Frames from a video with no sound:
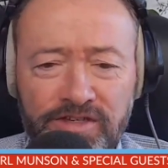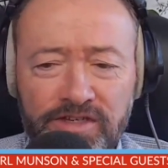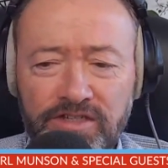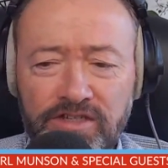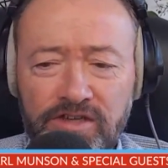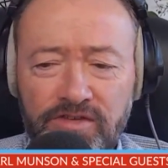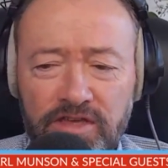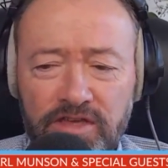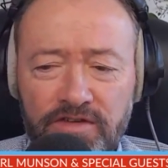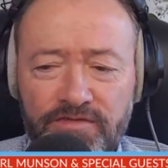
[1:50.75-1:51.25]
I
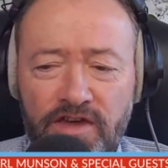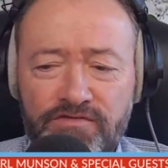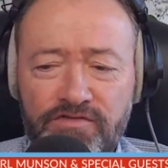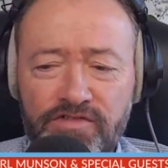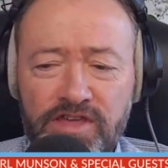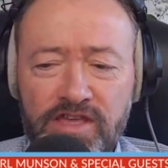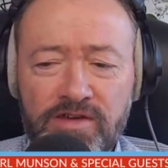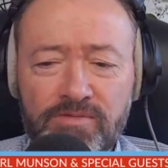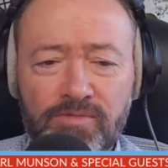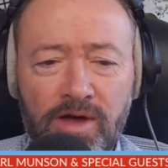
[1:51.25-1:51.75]
don't think I've ever
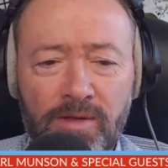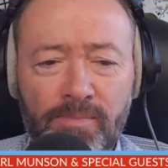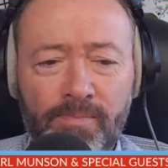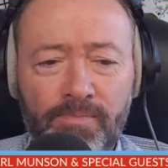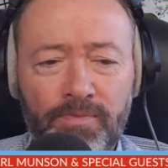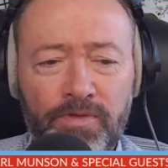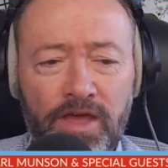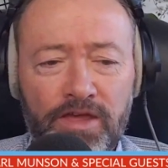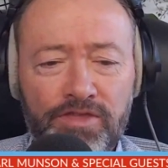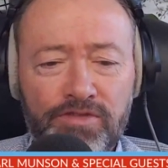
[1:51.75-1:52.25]
eaten one
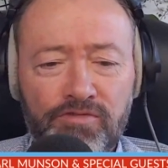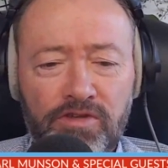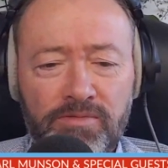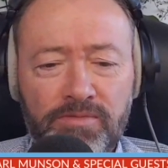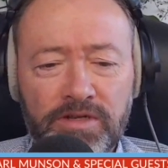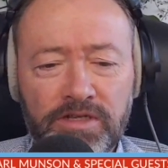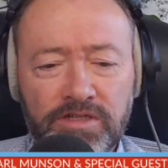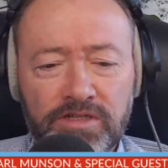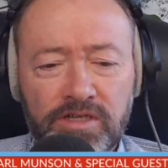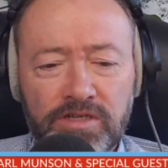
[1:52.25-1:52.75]
at three
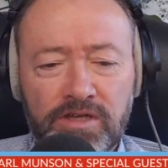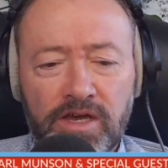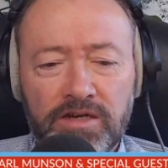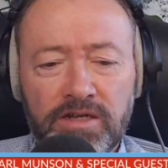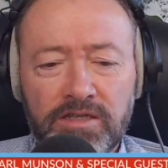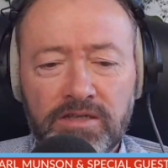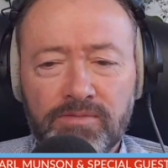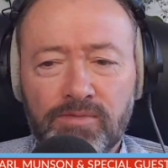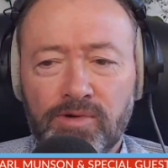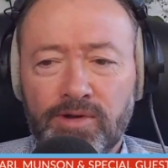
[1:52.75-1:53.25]
minutes to nine
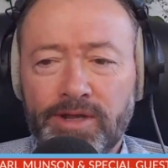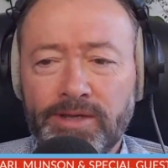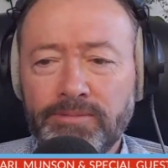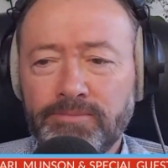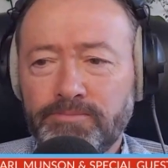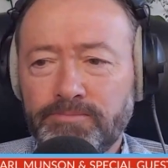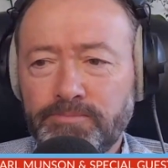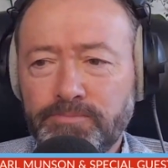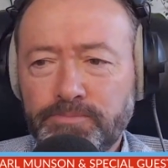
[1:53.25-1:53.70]
in the morning,